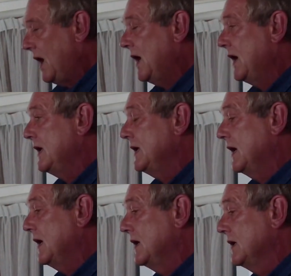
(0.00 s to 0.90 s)
I,
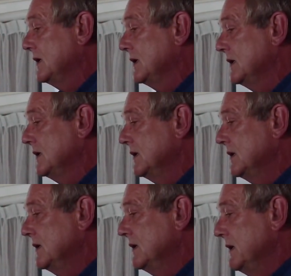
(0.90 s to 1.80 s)
uh,
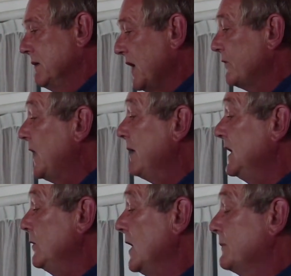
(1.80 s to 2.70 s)
my
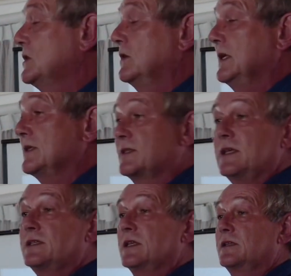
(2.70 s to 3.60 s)
family were absolutely
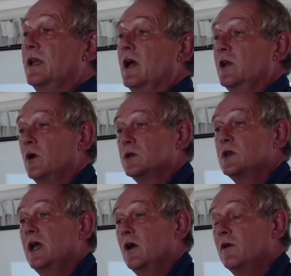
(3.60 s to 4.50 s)
insistent that I go
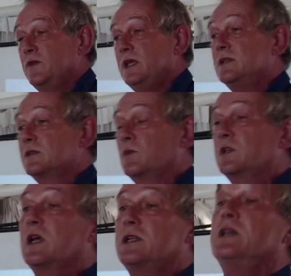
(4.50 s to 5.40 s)
into ARVs,
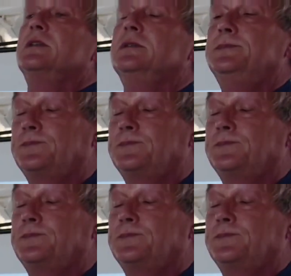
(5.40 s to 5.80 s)
which I did.